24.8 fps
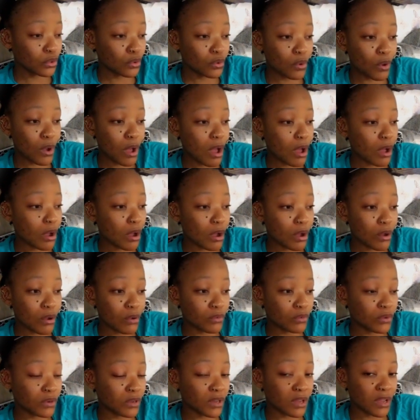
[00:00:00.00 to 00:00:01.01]
are
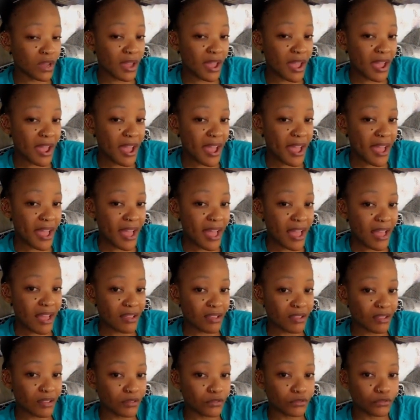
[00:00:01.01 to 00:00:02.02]
gonna
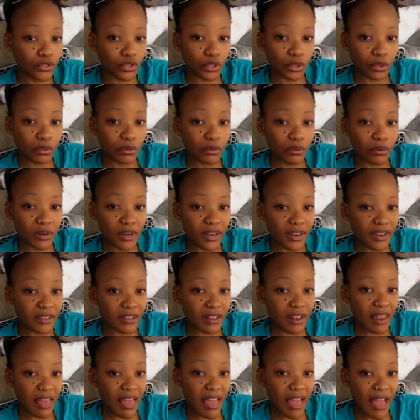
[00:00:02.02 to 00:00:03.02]
have to
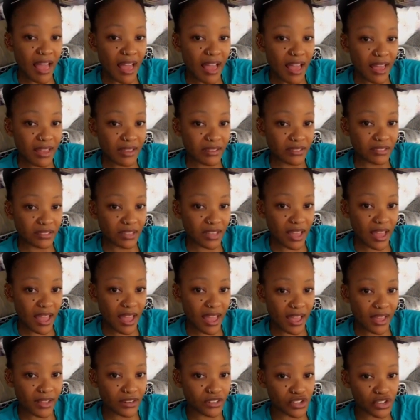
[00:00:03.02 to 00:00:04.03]
realize
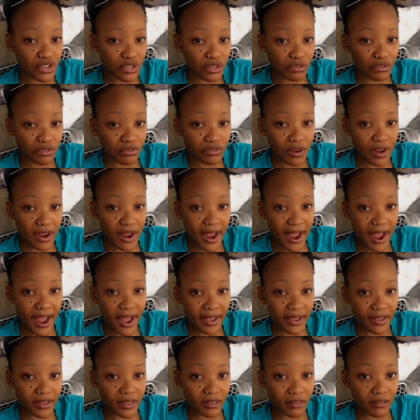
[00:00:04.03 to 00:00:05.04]
that
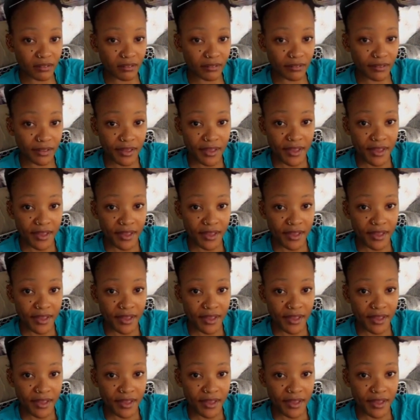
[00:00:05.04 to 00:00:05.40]
children